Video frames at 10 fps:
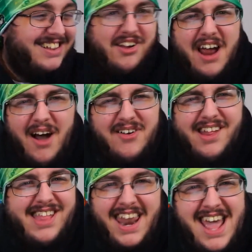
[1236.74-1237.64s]
Sorry, I
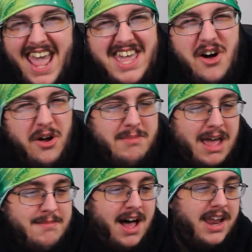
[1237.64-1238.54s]
just had hate on
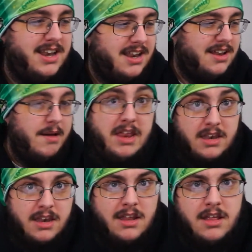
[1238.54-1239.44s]
my mind. I
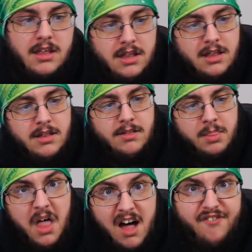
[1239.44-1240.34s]
mean,
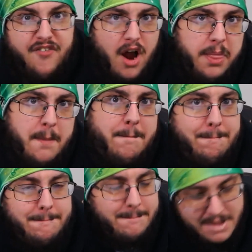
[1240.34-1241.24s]
love for other
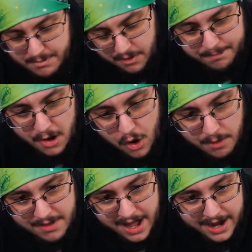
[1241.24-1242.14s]
people in
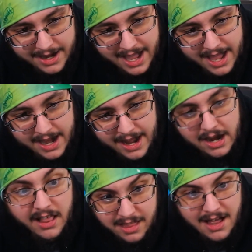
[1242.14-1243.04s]
Pokemon, and
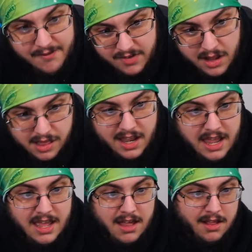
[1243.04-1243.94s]
I'd love to
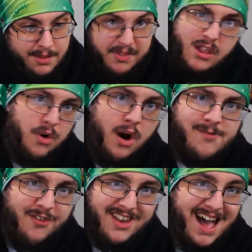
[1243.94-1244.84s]
see something so
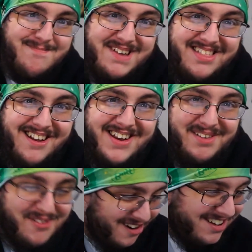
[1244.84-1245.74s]
harmful not be there
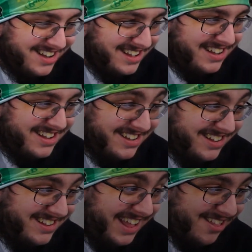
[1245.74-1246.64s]
anymore.
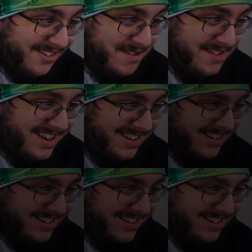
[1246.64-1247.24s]
That's what I meant.